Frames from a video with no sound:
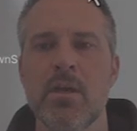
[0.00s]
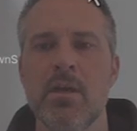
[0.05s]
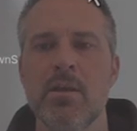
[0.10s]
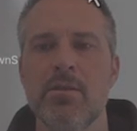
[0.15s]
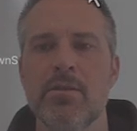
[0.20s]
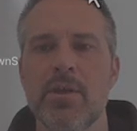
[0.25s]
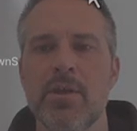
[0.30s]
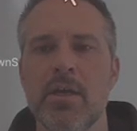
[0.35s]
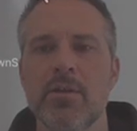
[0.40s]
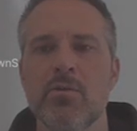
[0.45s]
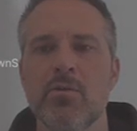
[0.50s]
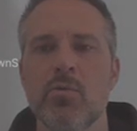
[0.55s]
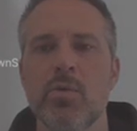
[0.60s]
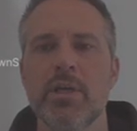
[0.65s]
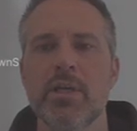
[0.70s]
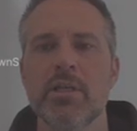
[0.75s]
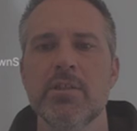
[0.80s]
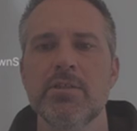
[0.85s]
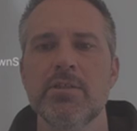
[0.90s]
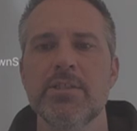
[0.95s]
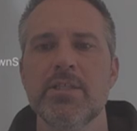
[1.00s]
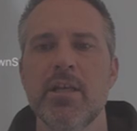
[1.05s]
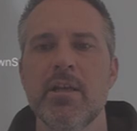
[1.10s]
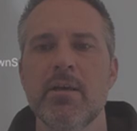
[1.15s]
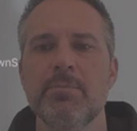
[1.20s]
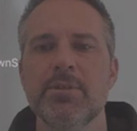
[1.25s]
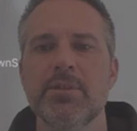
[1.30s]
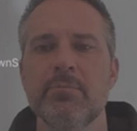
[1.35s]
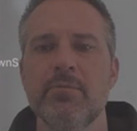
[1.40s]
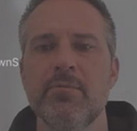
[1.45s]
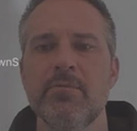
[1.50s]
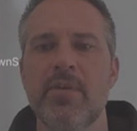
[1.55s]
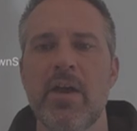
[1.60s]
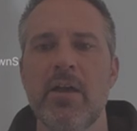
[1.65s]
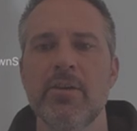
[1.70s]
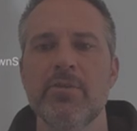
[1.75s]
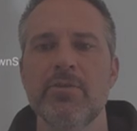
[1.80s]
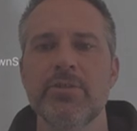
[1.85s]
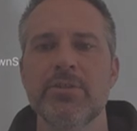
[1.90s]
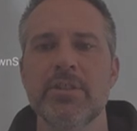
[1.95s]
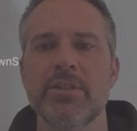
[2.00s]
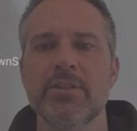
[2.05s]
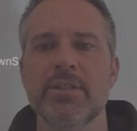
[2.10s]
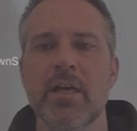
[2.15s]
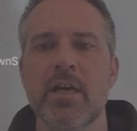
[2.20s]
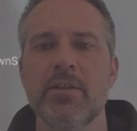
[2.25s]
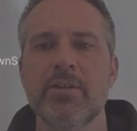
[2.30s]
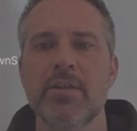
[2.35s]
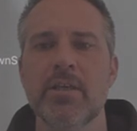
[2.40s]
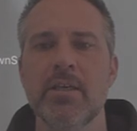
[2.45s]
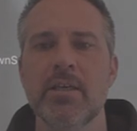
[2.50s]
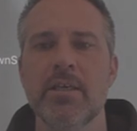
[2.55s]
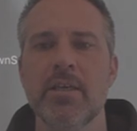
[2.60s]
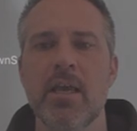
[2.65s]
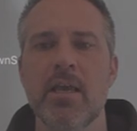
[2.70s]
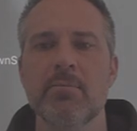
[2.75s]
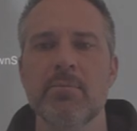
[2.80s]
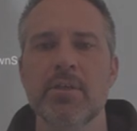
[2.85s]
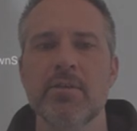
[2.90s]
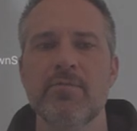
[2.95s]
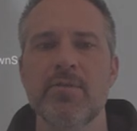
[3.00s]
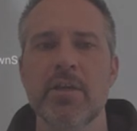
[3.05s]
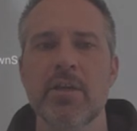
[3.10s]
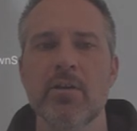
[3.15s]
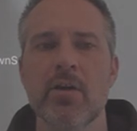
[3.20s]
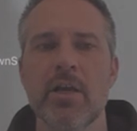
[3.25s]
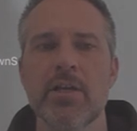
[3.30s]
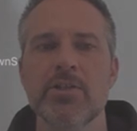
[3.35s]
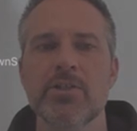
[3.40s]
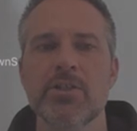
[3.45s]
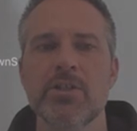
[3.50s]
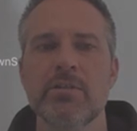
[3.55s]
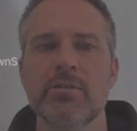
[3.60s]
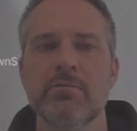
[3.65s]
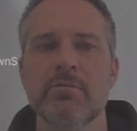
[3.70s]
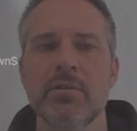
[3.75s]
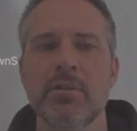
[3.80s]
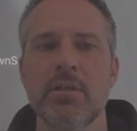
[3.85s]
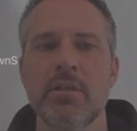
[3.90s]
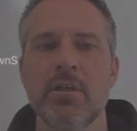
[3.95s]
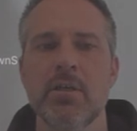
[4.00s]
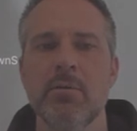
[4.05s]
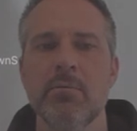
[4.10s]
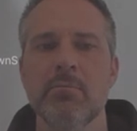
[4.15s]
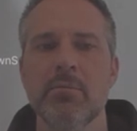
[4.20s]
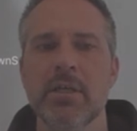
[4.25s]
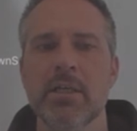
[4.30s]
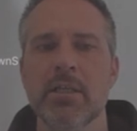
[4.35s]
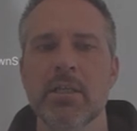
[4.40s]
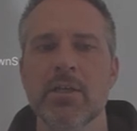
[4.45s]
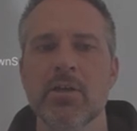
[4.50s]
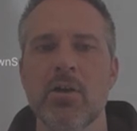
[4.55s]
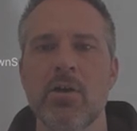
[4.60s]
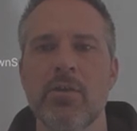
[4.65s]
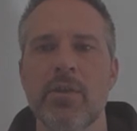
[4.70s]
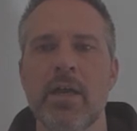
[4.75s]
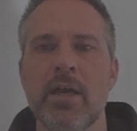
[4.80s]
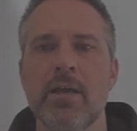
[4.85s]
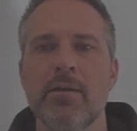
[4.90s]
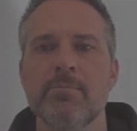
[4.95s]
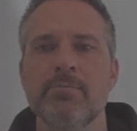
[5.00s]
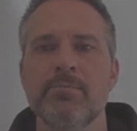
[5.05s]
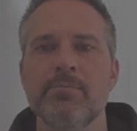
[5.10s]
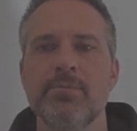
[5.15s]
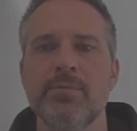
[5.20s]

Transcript: Then we can set up some values inside the game configuration. We click on that.